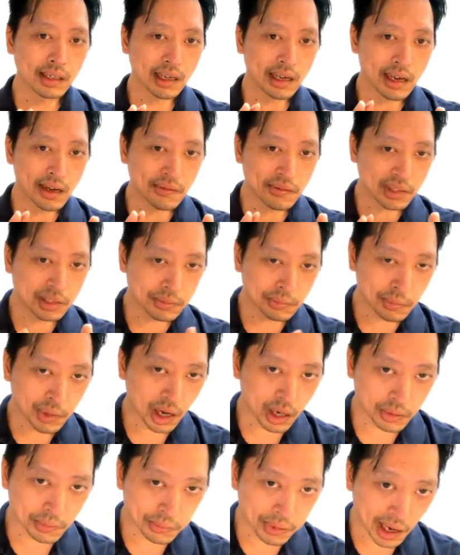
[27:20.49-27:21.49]
if it's
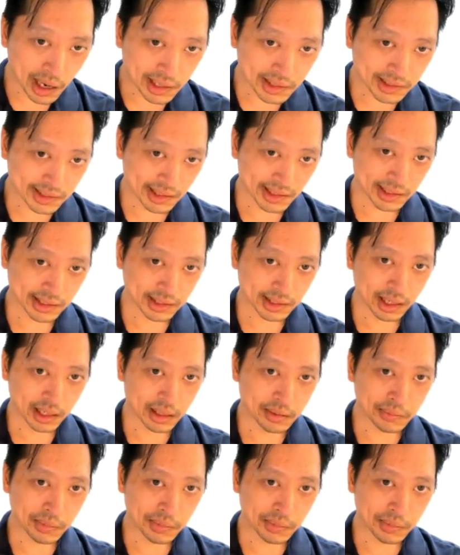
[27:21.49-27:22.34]
bell palsy, it's gonna